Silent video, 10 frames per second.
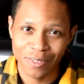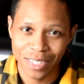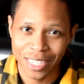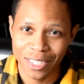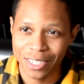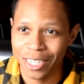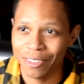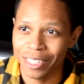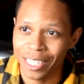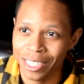videos here and
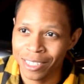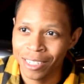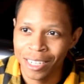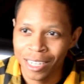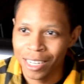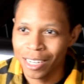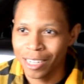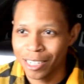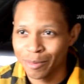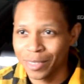there,
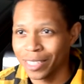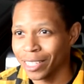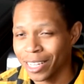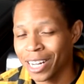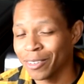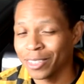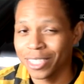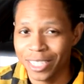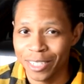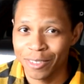and then obviously
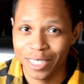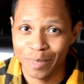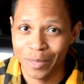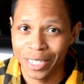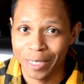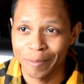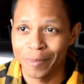you've seen me